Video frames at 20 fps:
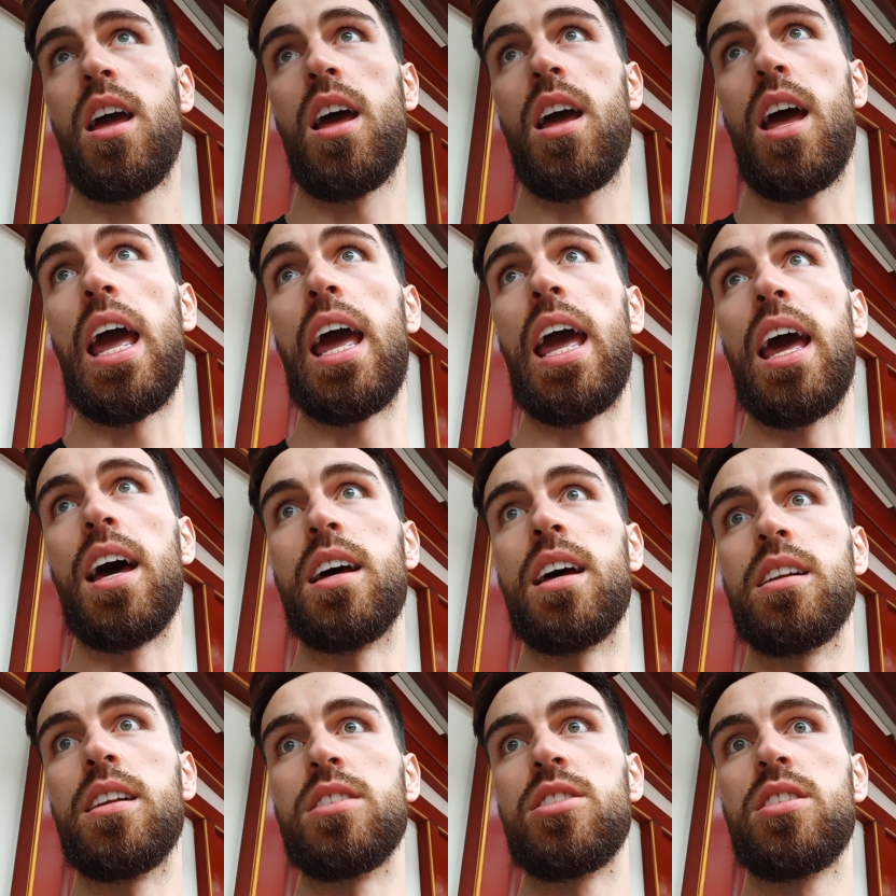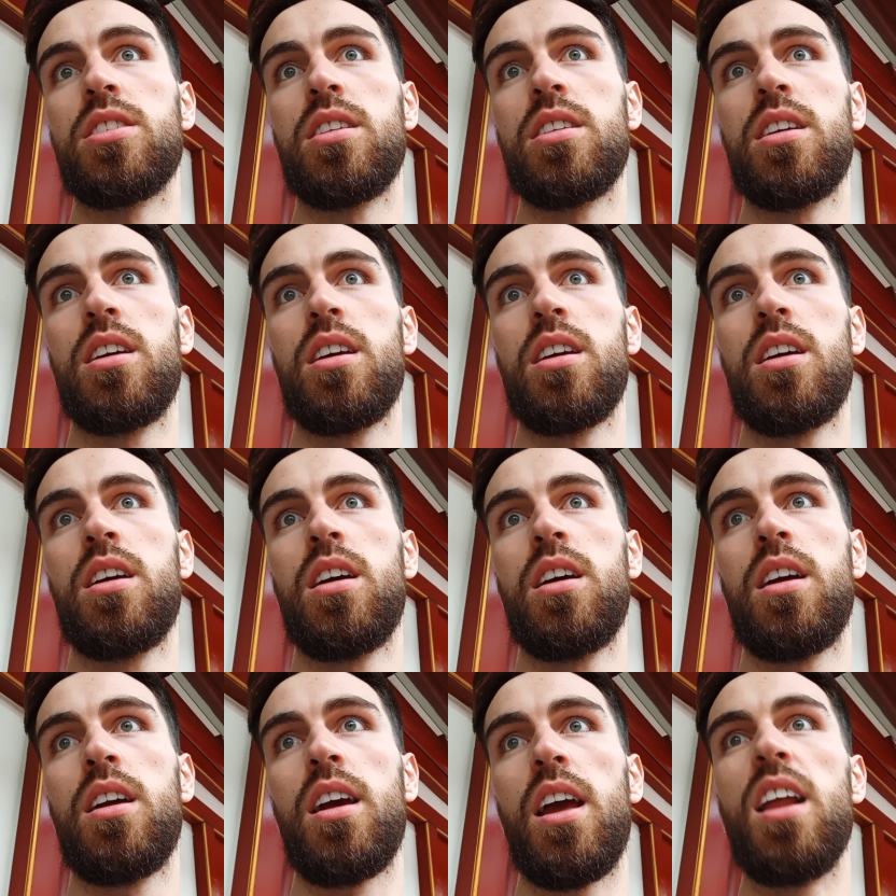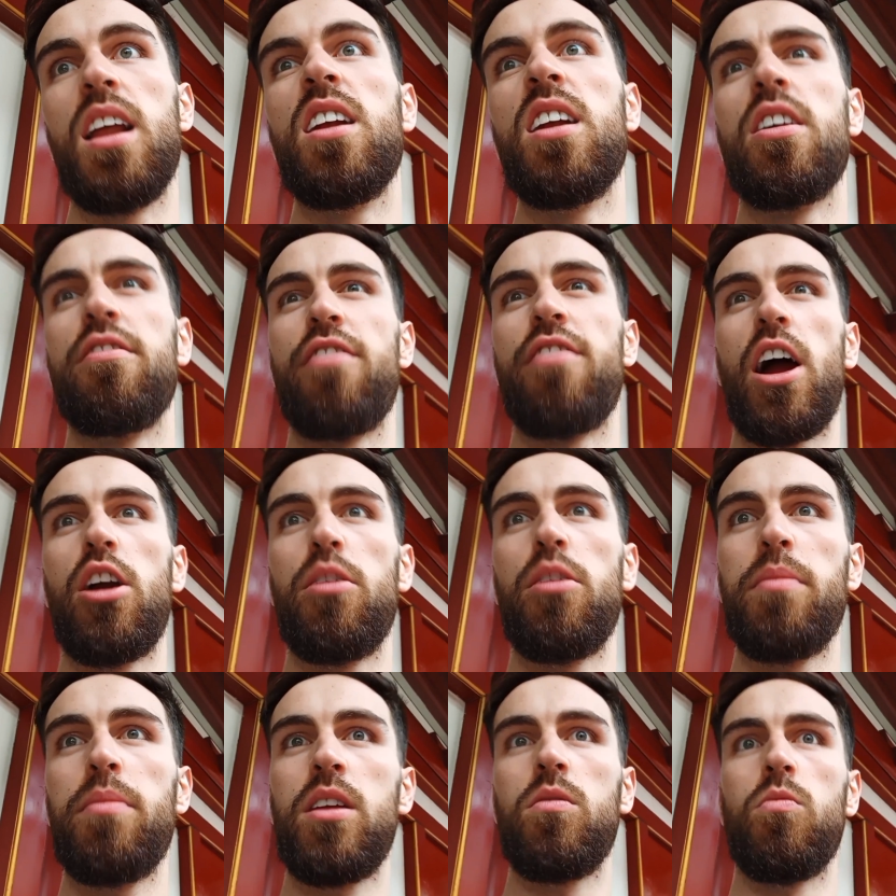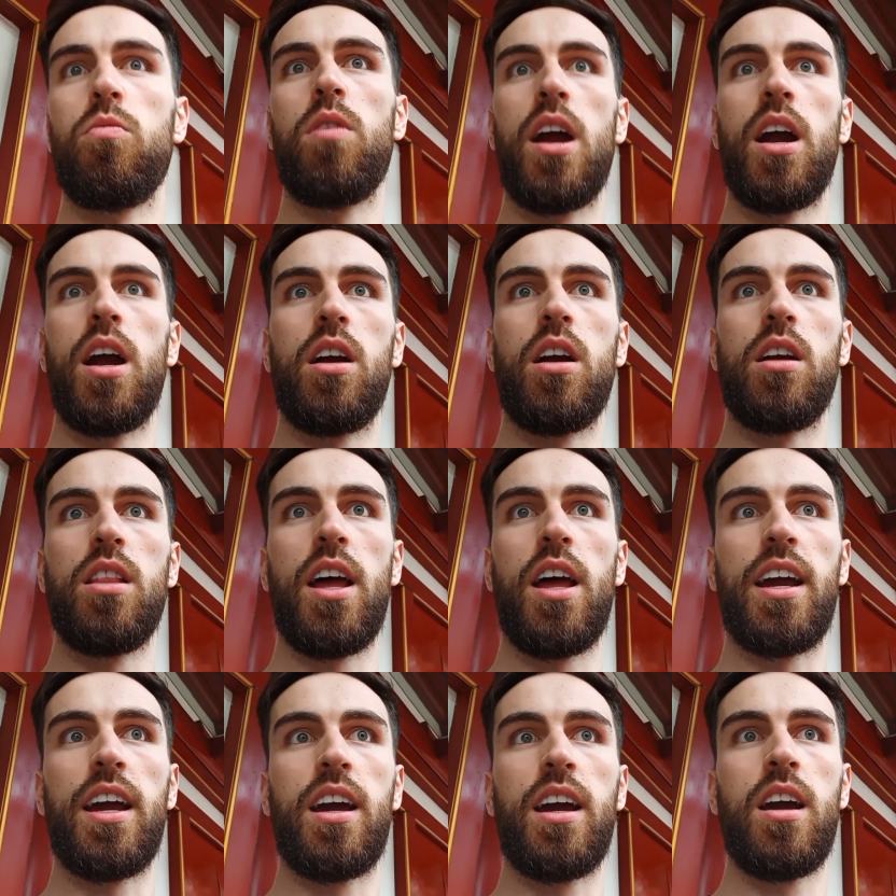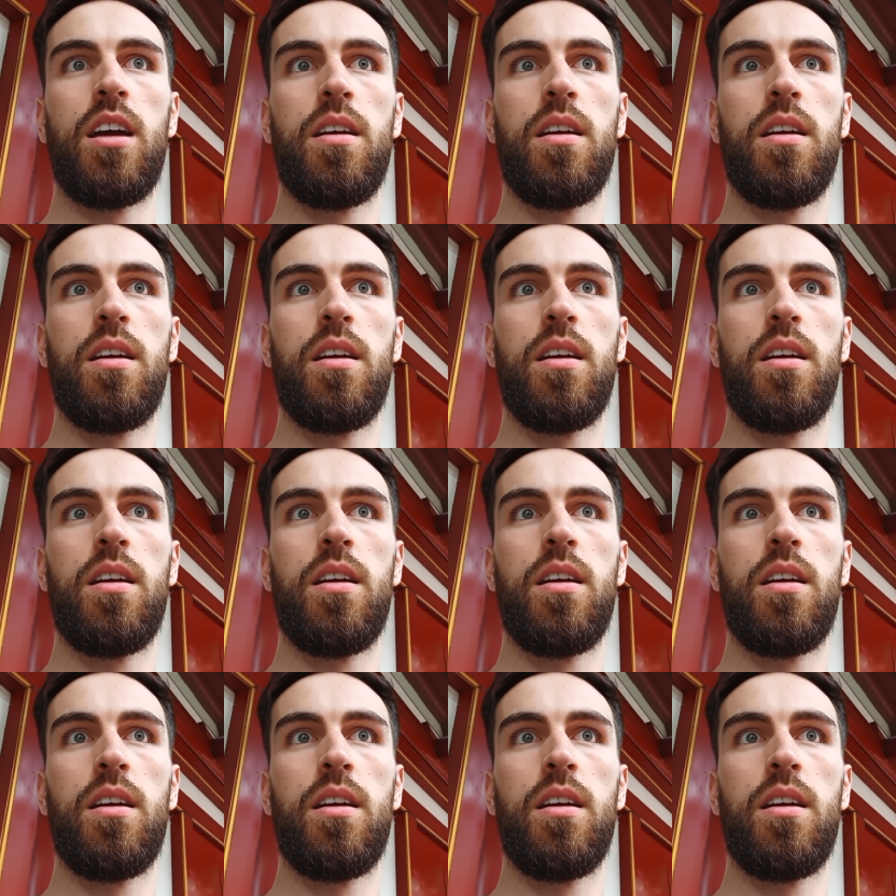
and in an environment where, like,